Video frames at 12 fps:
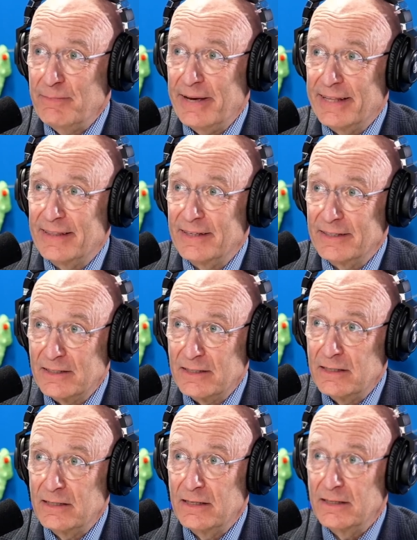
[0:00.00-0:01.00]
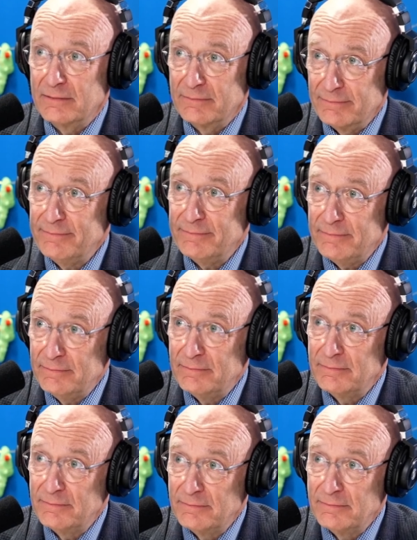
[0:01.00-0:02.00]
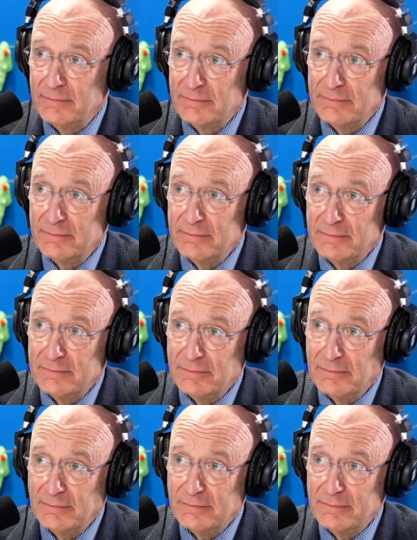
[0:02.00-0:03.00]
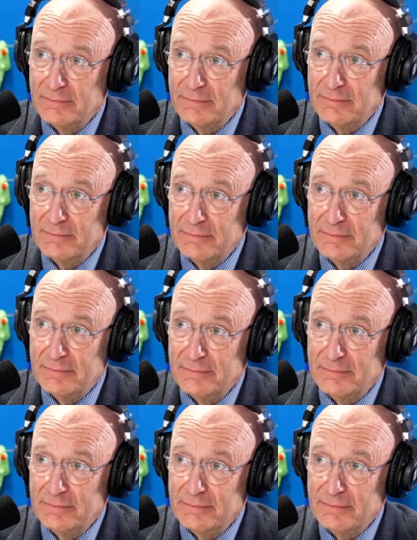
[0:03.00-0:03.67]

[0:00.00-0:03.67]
and bad things. Yeah, absolutely. Well, um, let's